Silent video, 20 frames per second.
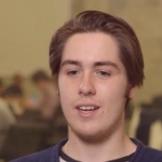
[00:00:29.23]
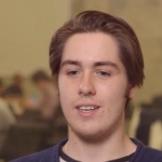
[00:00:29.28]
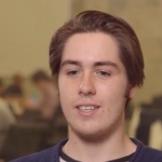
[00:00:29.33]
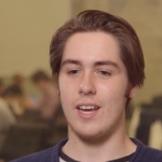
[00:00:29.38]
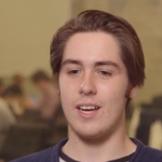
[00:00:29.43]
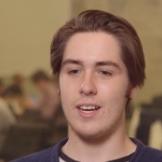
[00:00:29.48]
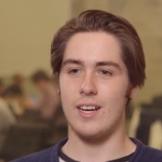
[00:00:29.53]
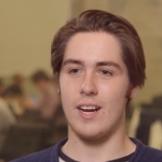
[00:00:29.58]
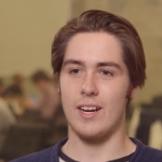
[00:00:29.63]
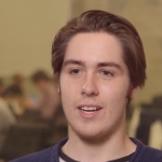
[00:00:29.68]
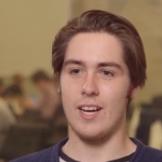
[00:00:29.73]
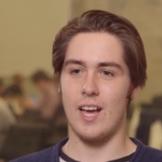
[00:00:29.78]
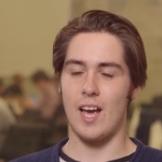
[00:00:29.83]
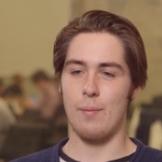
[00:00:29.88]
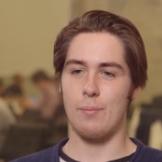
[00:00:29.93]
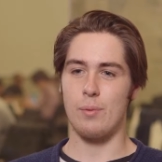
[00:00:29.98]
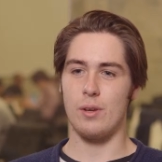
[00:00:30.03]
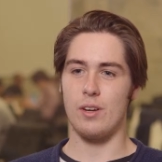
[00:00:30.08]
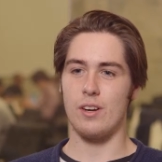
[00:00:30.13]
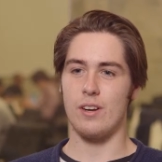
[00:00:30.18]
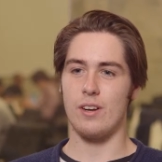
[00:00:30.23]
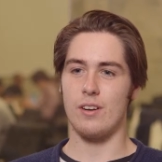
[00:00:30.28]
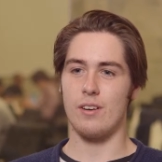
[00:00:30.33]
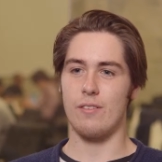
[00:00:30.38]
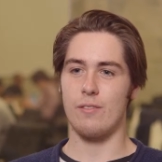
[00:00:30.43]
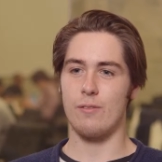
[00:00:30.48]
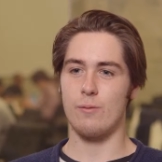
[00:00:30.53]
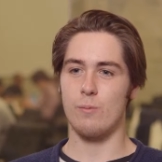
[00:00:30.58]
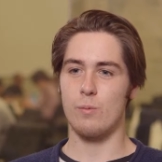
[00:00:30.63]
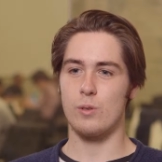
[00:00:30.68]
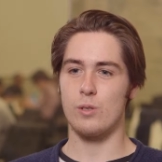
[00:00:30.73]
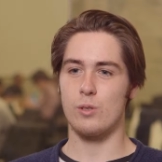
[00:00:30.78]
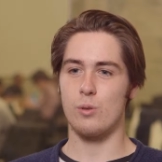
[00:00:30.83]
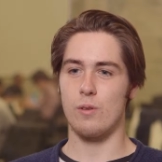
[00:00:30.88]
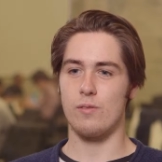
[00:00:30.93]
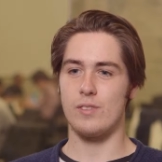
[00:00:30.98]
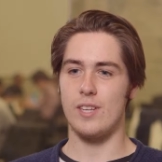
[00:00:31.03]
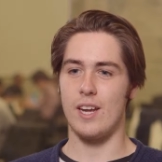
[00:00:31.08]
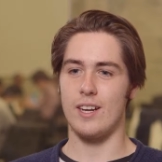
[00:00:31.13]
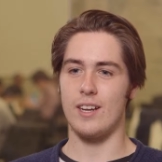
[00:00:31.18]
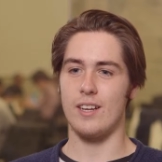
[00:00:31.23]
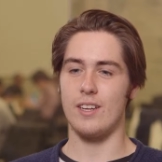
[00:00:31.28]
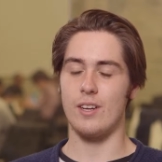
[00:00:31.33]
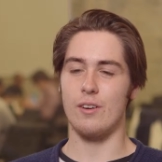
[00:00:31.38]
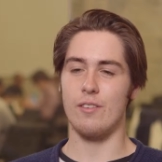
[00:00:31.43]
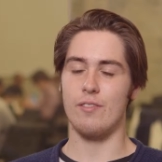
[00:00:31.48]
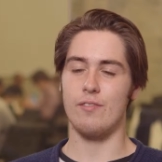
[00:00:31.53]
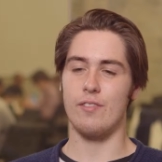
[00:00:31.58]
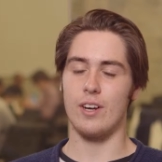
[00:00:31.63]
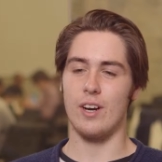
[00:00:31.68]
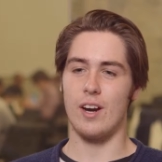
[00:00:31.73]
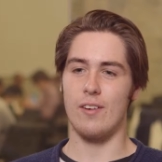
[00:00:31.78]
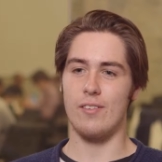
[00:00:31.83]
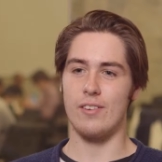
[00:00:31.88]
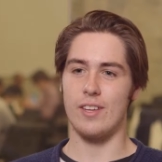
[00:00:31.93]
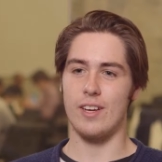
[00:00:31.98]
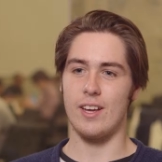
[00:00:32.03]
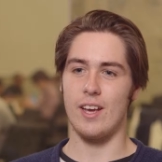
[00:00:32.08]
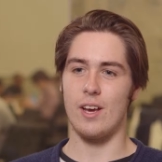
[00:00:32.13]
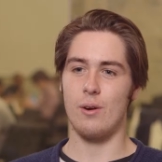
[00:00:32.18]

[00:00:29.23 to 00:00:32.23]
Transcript: taking a gap year, sort of taking the year to figure everything